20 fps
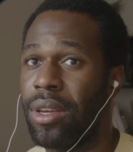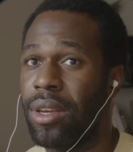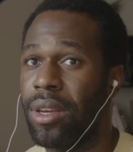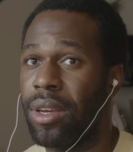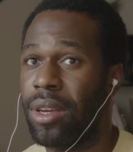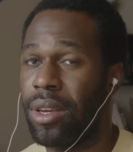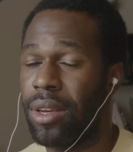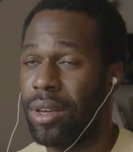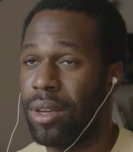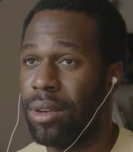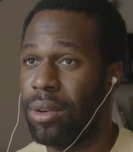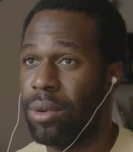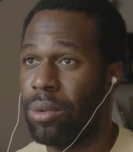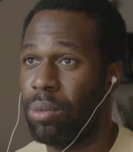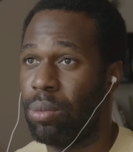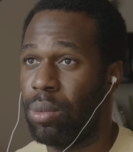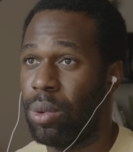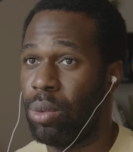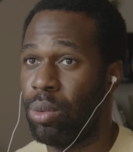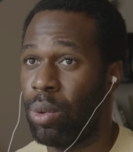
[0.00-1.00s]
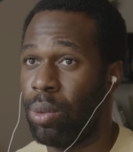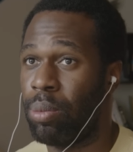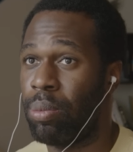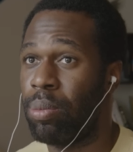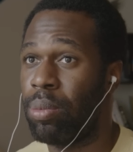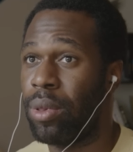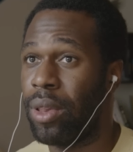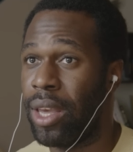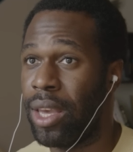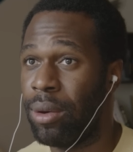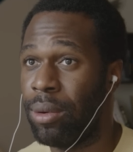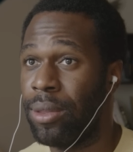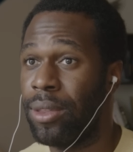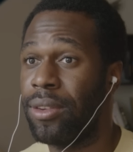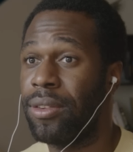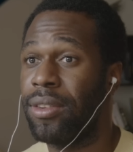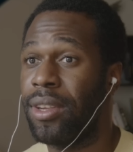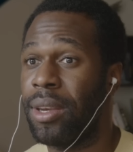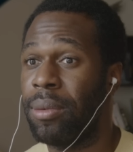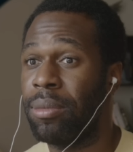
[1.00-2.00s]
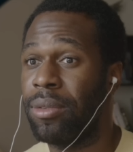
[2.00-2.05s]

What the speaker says: scaling. We will play with the same